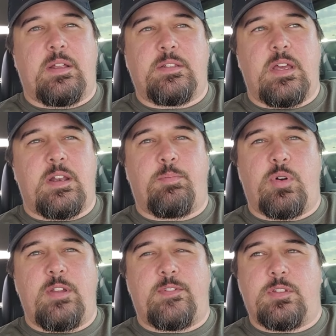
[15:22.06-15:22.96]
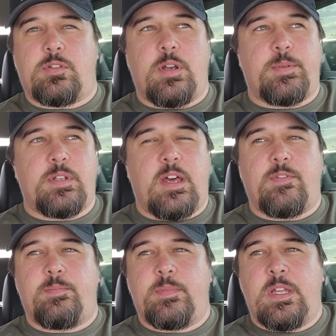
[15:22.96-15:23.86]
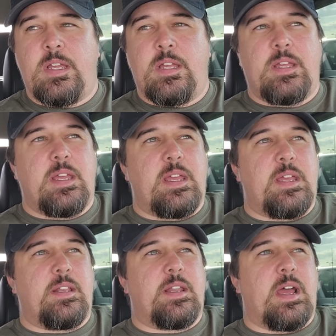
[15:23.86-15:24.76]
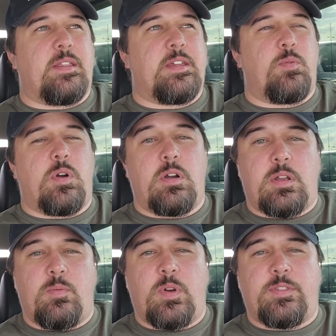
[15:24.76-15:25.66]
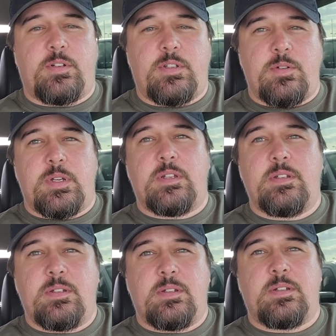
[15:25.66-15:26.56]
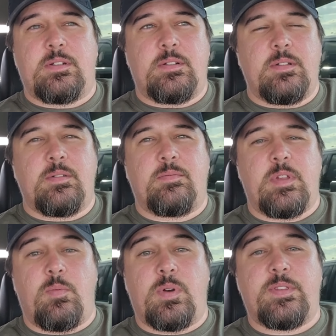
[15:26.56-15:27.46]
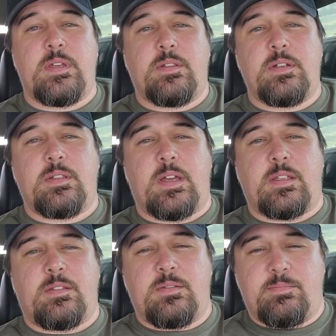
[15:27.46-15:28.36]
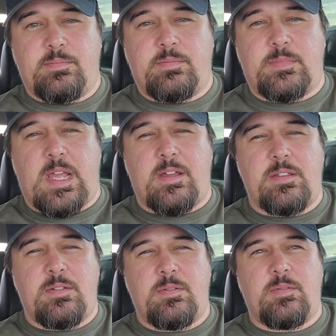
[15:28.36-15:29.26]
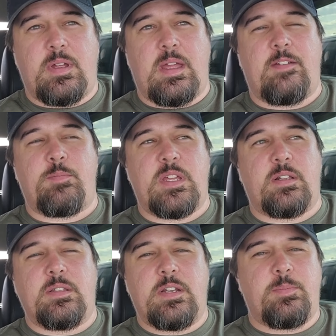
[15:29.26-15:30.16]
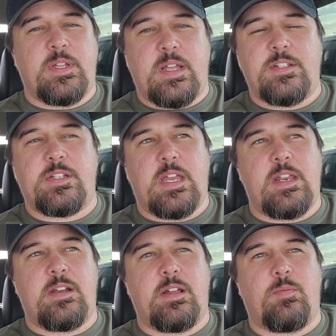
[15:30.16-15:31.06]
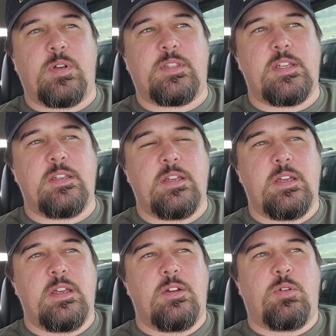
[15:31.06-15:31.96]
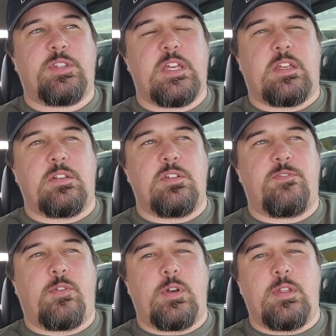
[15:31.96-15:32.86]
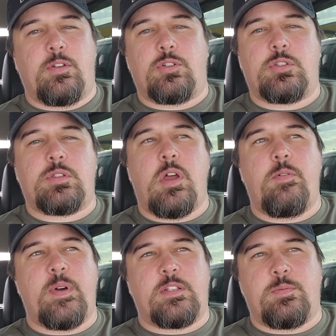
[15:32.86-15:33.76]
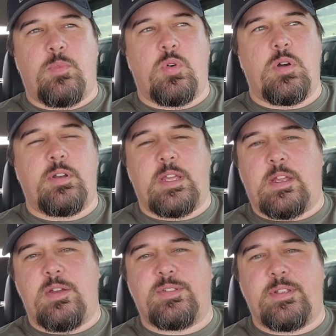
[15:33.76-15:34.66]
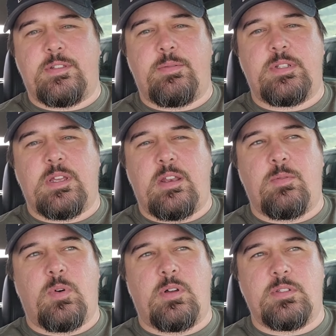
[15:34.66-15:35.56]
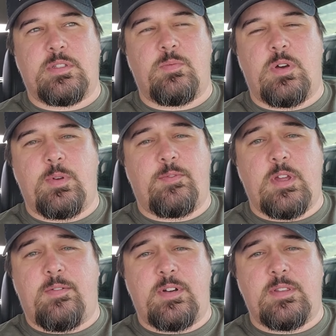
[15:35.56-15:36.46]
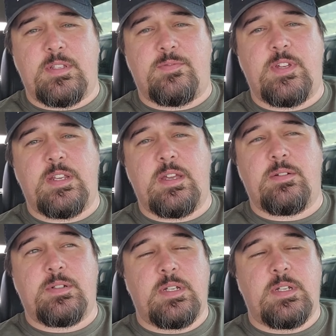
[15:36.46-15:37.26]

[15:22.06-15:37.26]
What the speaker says: done a brief description of them and how they work and what they're doing and what they look like. Now you have been a little bit educated on what they can do for you. There's so much more that goes into retaining walls than what we've covered in this video.